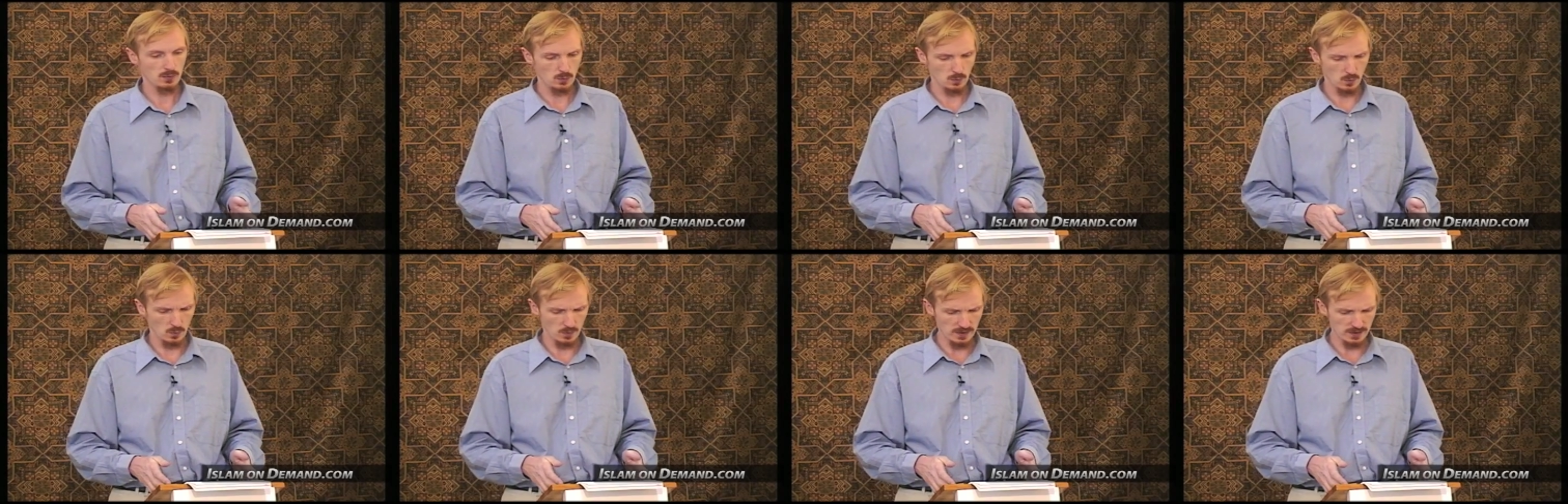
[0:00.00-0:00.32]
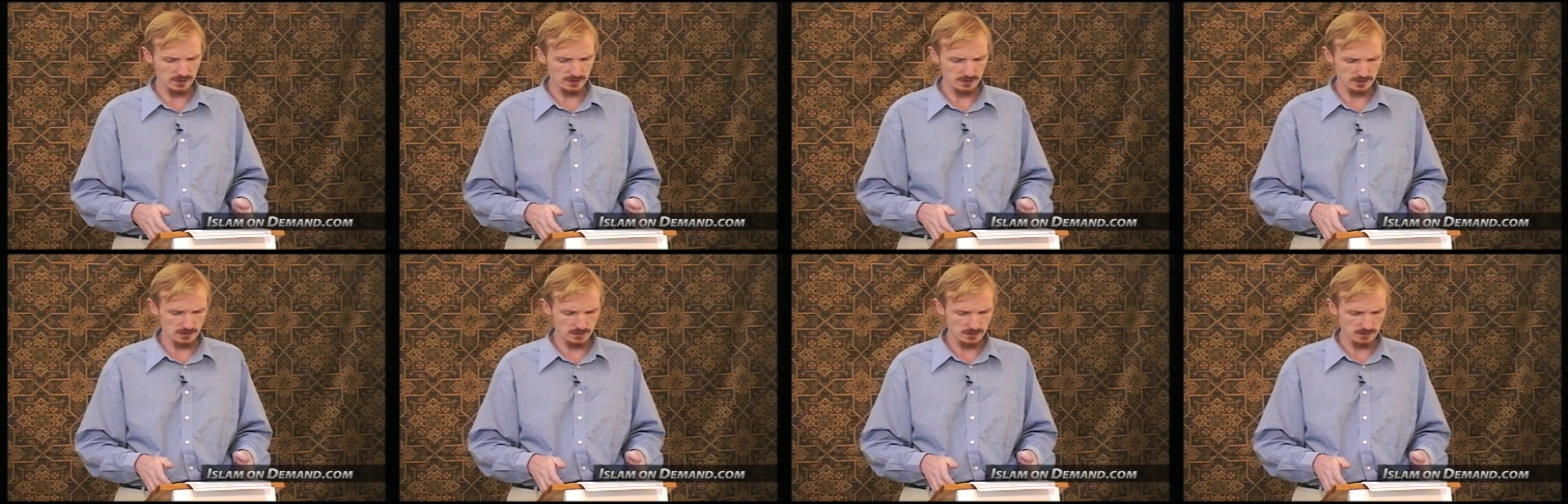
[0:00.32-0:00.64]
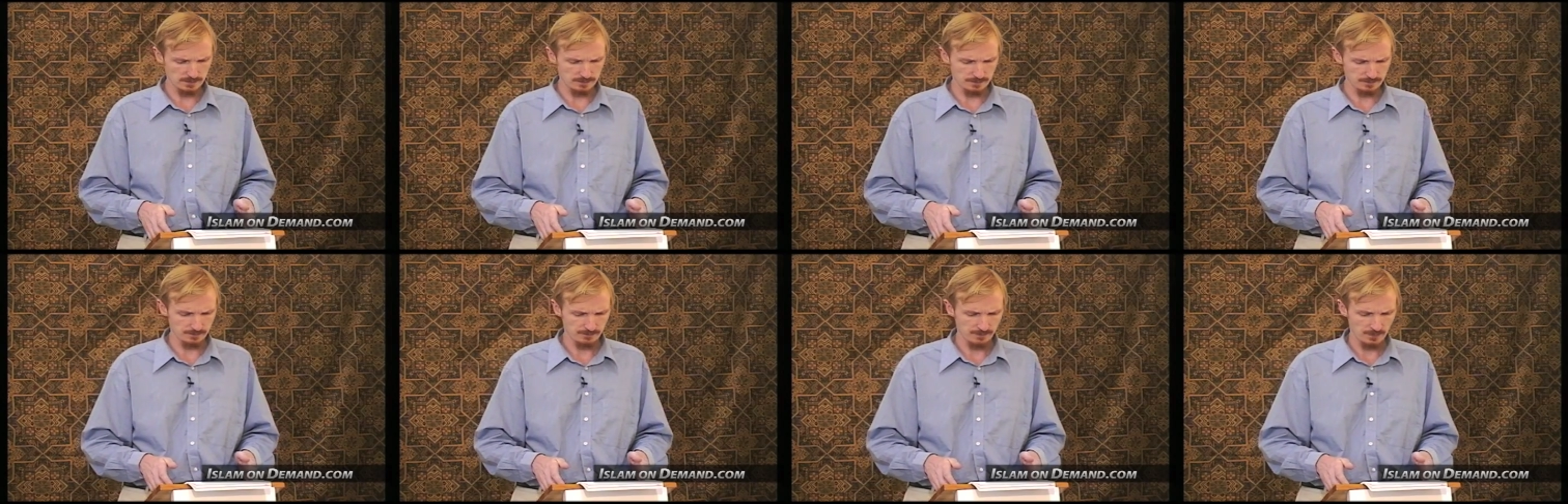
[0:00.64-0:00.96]
wird
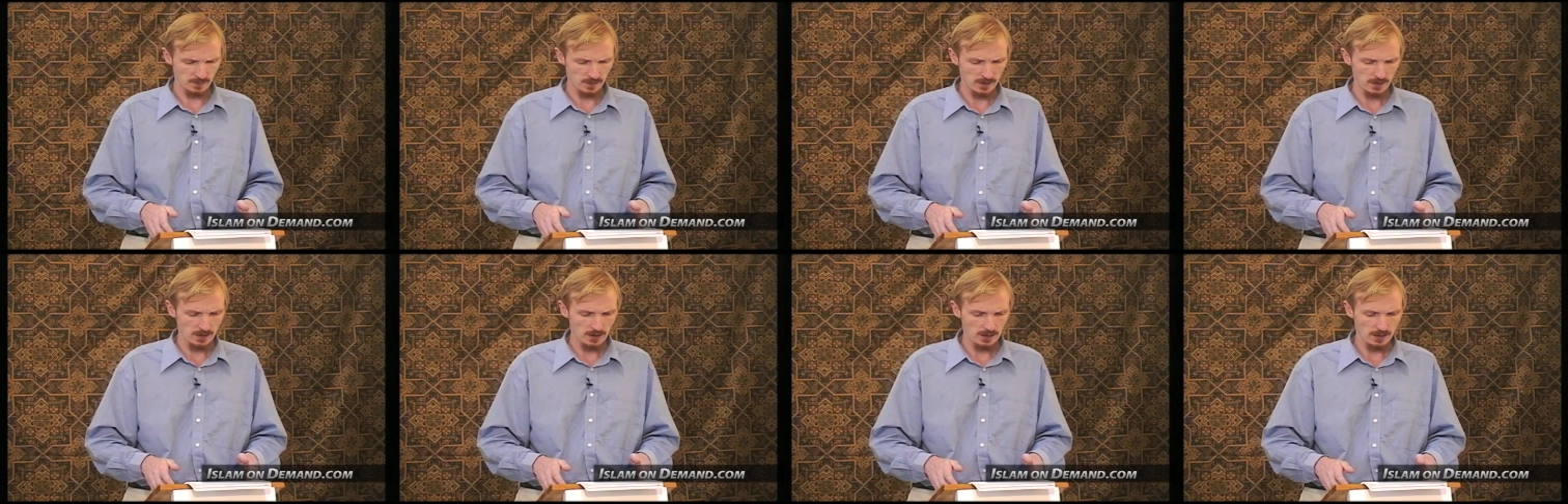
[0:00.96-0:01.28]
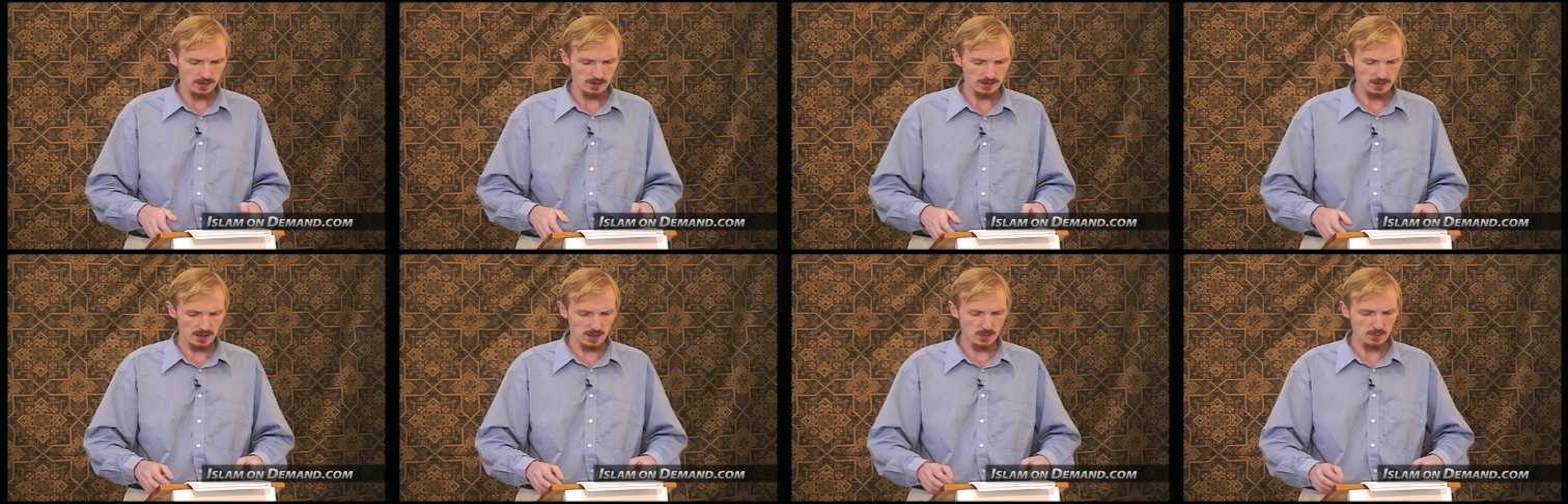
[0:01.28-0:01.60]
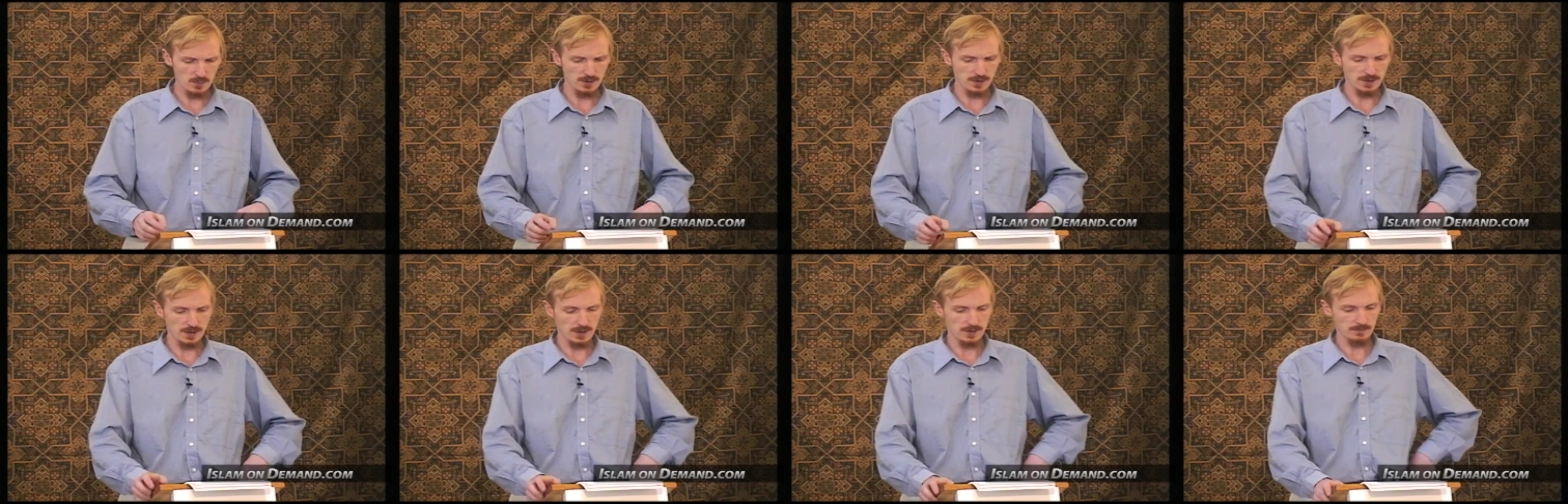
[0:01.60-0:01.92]
in
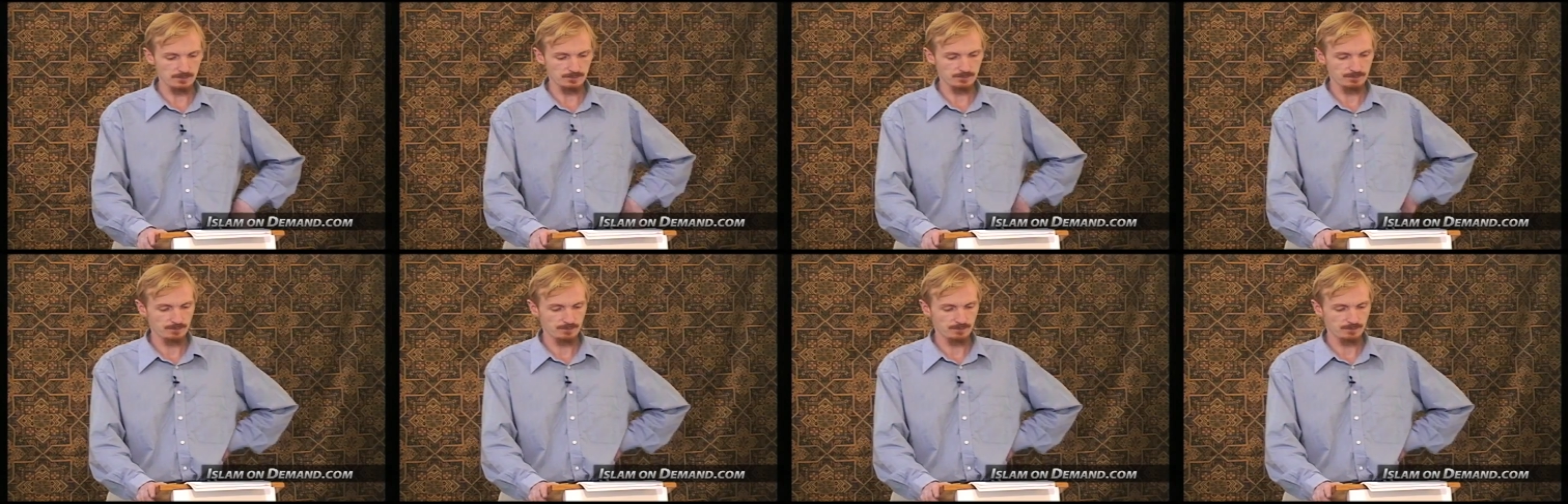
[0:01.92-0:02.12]
company,